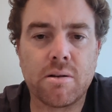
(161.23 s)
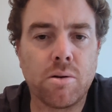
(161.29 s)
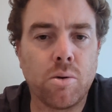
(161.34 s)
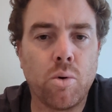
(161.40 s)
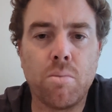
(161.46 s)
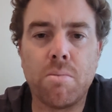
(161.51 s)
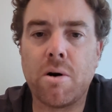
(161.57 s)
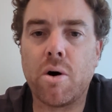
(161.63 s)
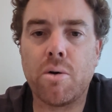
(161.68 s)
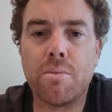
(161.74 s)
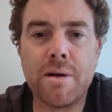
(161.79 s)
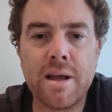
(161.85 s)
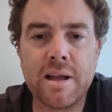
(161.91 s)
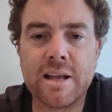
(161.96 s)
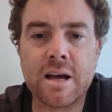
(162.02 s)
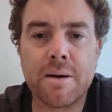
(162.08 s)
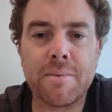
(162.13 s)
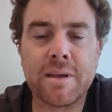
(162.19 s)
lawnmower
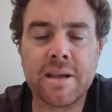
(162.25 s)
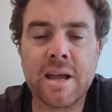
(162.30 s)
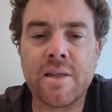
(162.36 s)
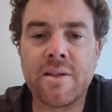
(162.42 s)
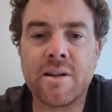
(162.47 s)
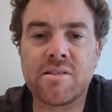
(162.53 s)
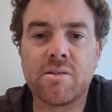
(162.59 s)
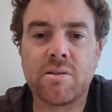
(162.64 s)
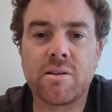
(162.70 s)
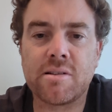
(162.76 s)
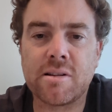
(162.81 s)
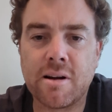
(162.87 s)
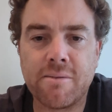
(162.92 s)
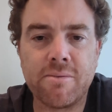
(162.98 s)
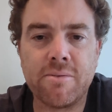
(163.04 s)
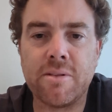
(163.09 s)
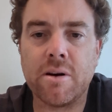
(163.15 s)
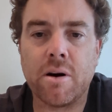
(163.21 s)
man coming out and that sort of stuff,